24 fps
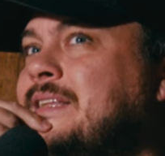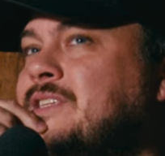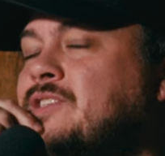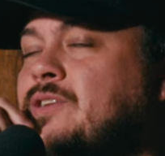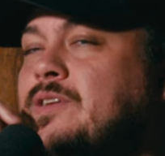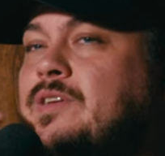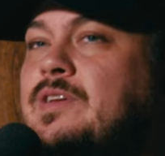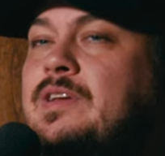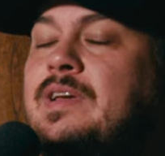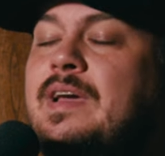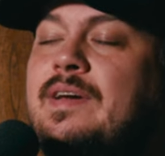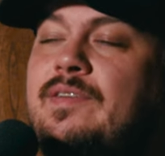so
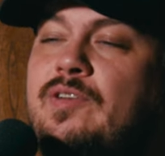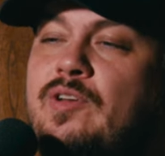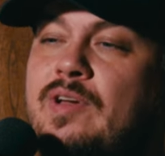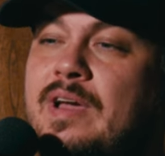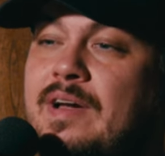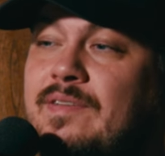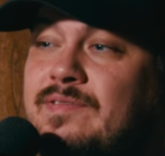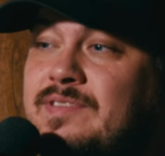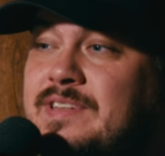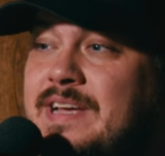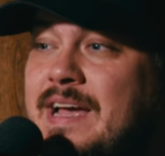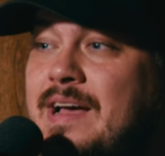you
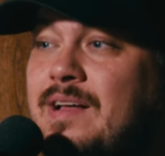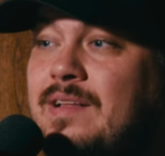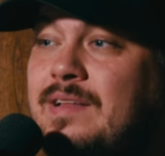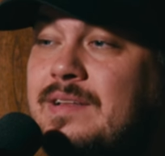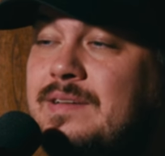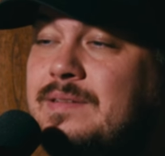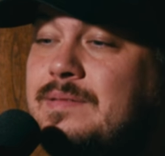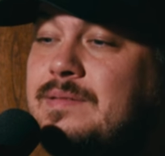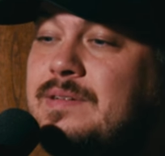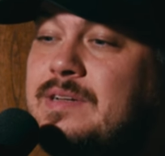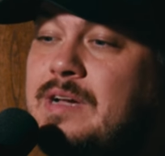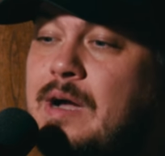have
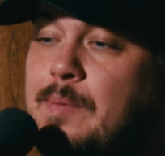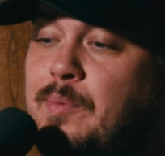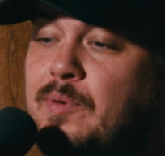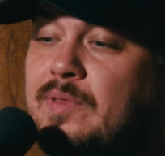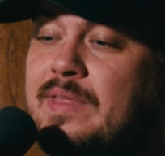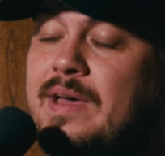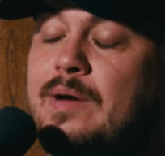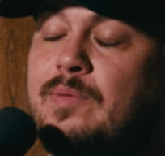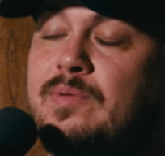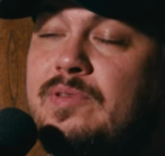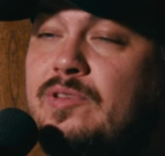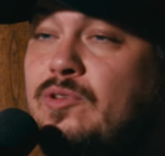talent, couple
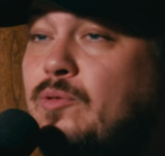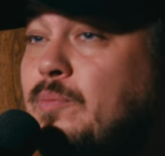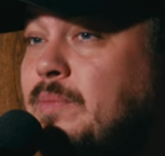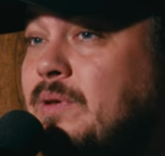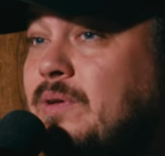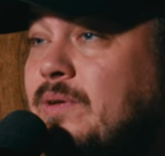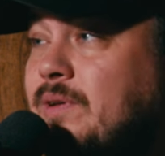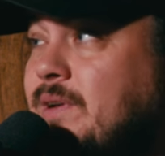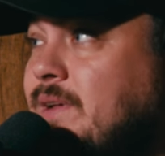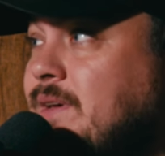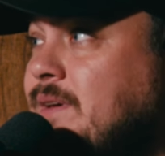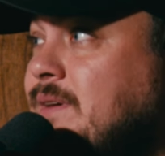that with
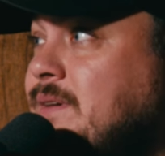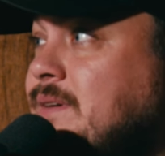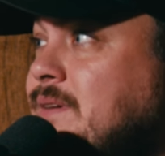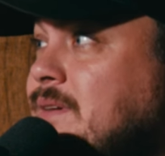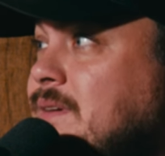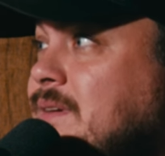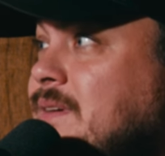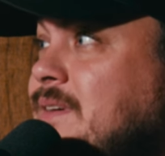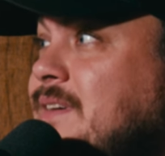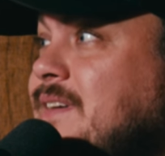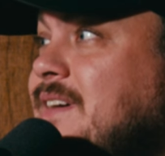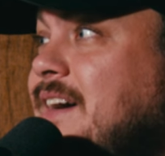humility.
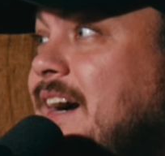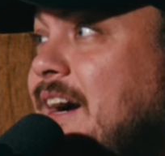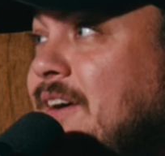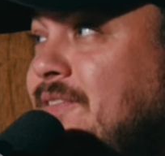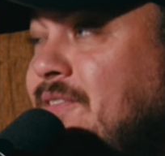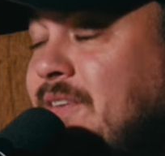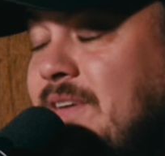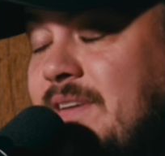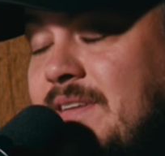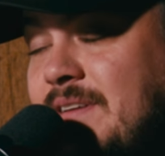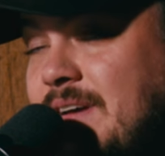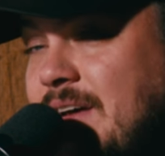I
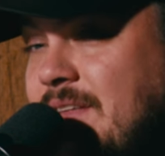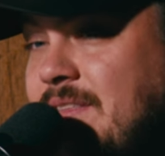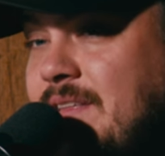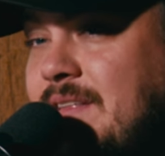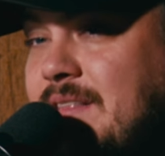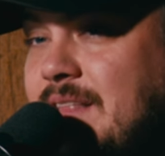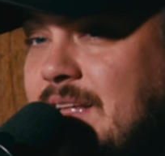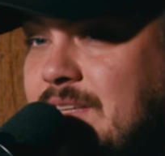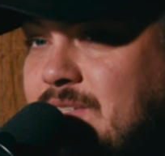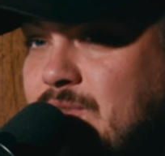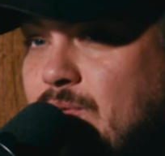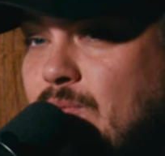think
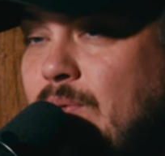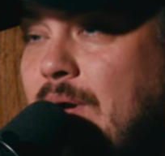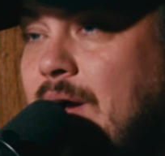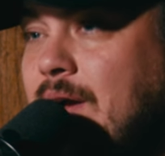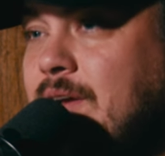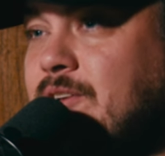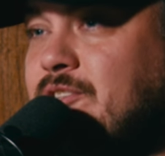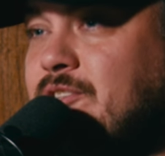that's a rocket